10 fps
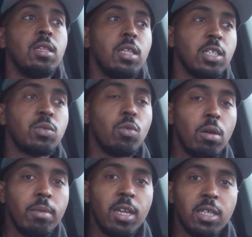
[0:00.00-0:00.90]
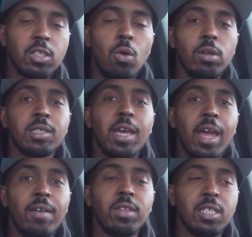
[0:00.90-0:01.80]
This woman is going to
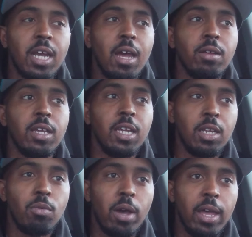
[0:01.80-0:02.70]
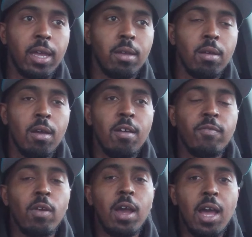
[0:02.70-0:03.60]
have the child anyway
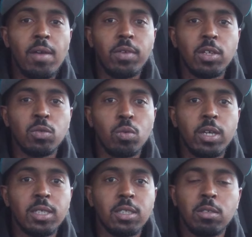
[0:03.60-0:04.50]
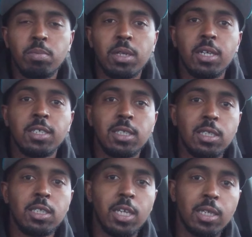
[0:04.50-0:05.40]
for obvious reasons because
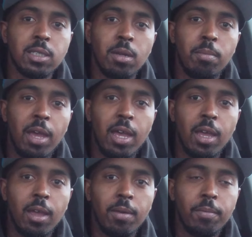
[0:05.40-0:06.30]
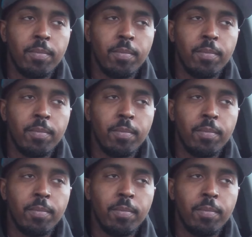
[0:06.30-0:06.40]
she's chasing a bag.